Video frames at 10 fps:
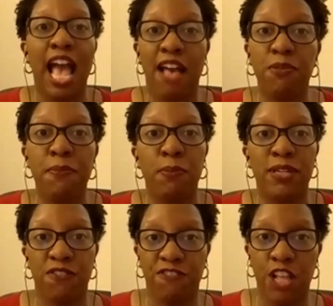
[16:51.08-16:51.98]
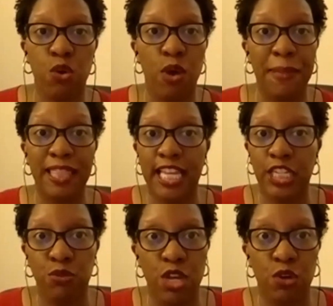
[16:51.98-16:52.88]
have a moment to follow up and let
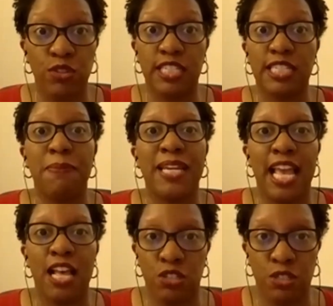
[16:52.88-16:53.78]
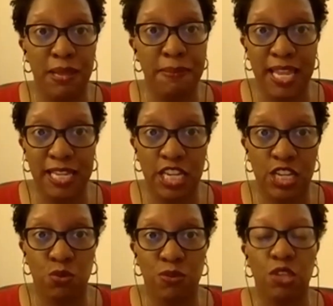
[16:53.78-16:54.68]
you know that somebody else may be in touch
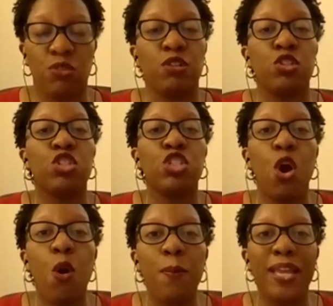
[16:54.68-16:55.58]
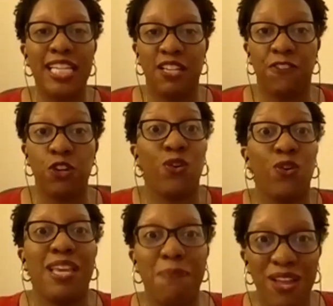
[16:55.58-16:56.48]
with you. There's so many different, or
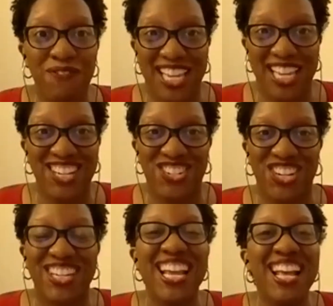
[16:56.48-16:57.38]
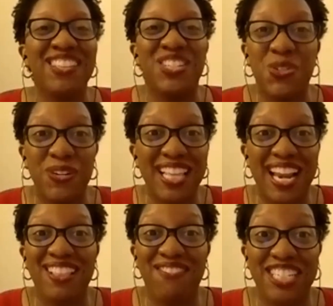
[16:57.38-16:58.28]
they could be on vacation. The story that I
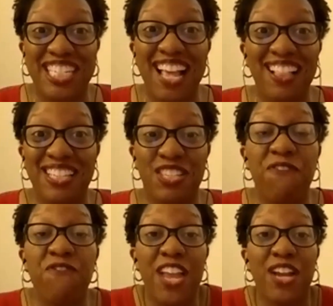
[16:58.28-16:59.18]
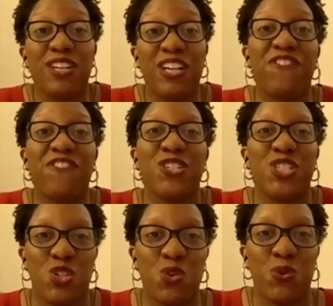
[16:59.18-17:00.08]
love to tell is the very first
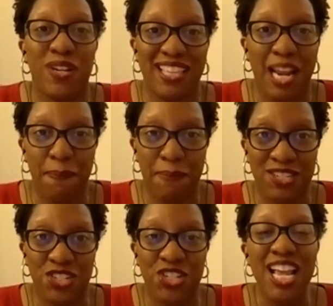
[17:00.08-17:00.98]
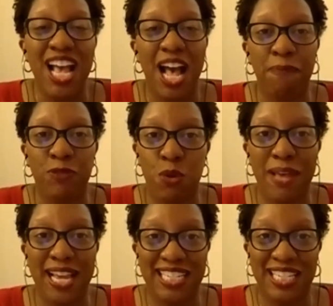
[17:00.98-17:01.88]
story that I pitched to a
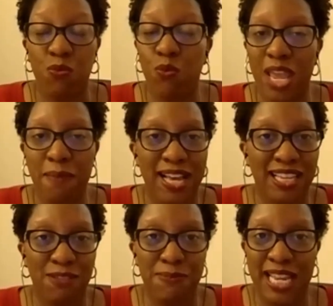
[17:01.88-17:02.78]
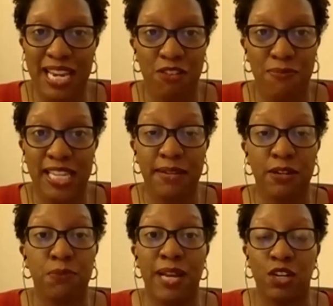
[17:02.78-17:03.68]
magazine way back at the beginning of
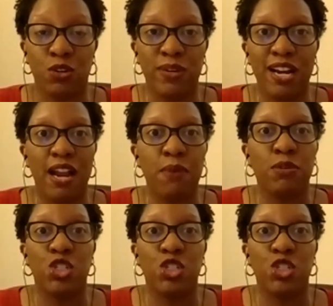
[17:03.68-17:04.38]
my career. I was